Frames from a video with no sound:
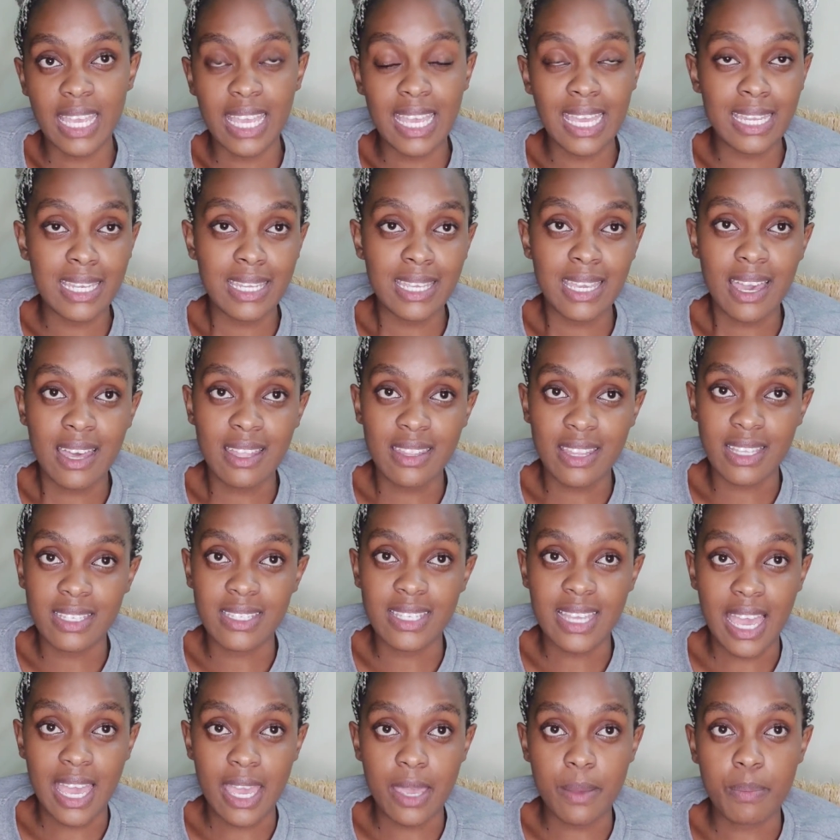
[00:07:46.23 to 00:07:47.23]
any other
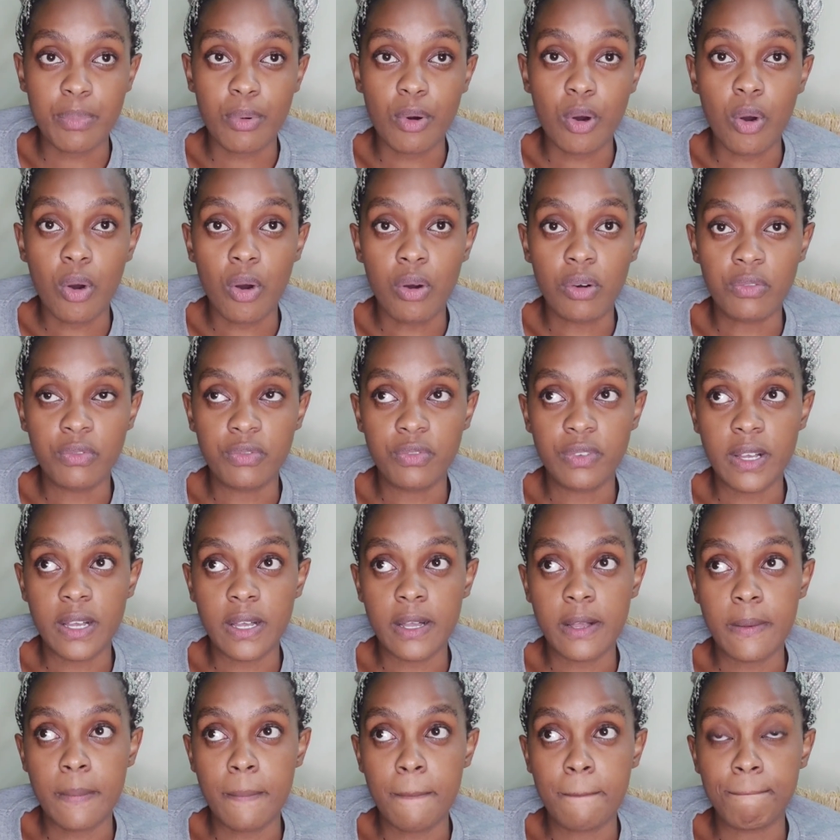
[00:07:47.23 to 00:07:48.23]
type of
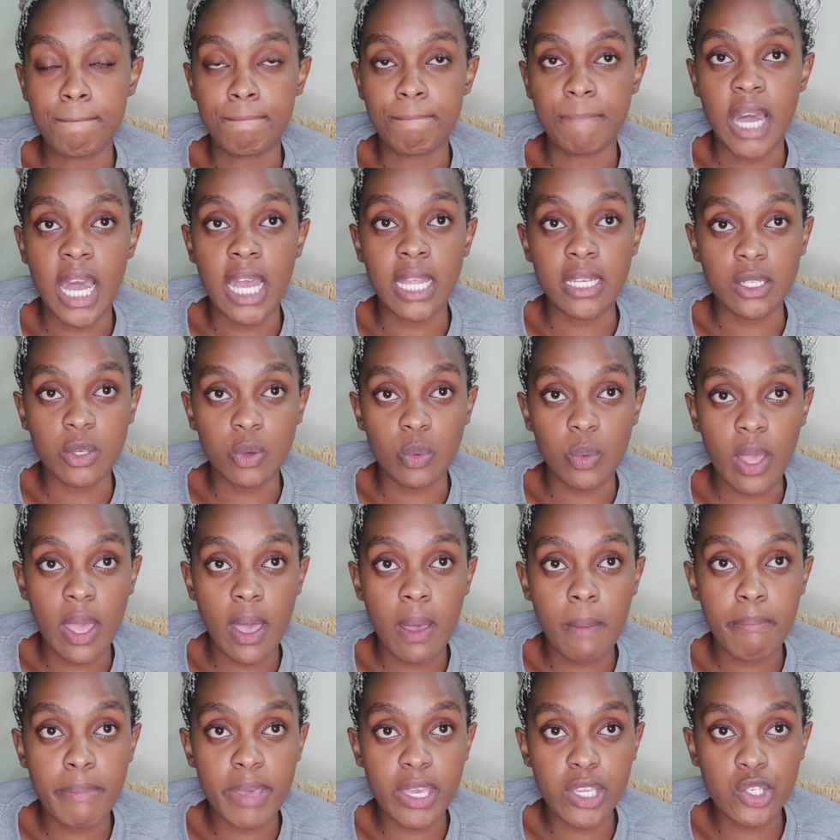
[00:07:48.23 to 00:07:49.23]
um,
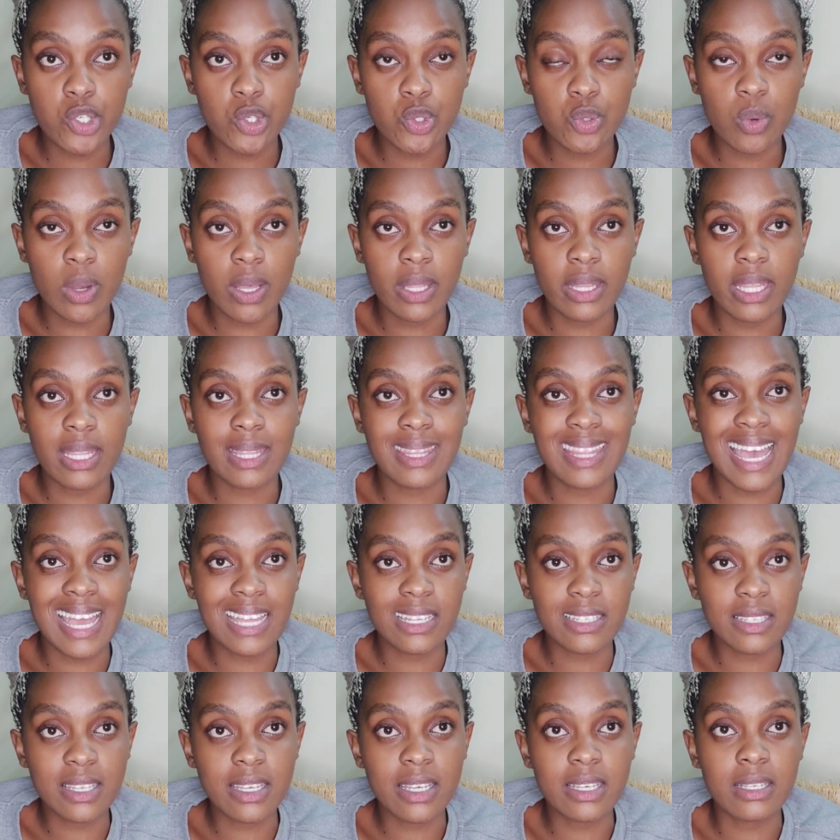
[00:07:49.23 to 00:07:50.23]
underwear make sure that
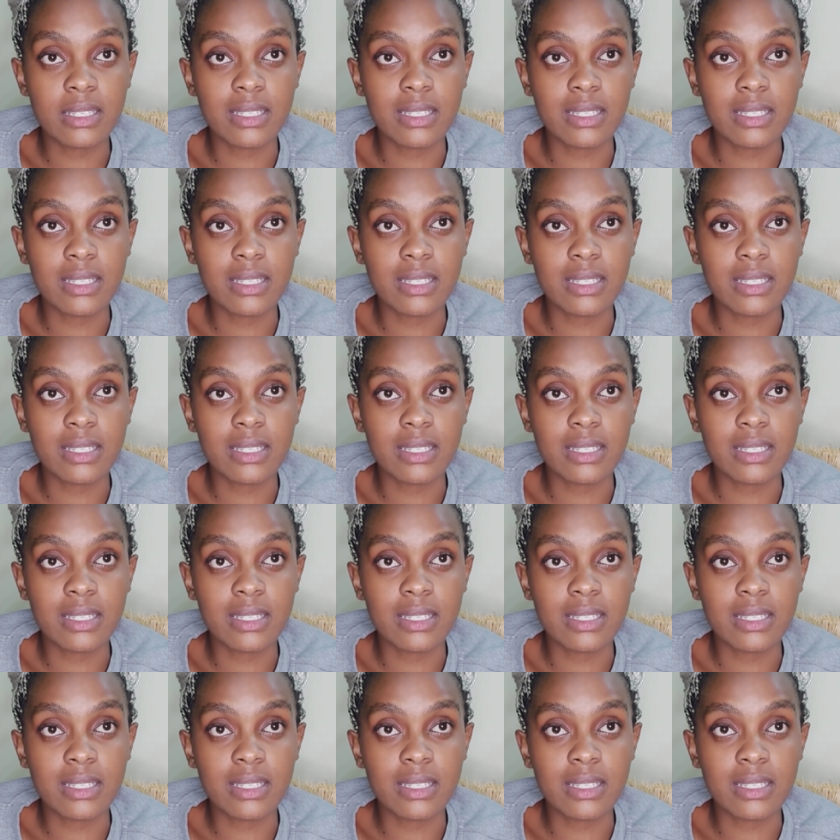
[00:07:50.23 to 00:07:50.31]
that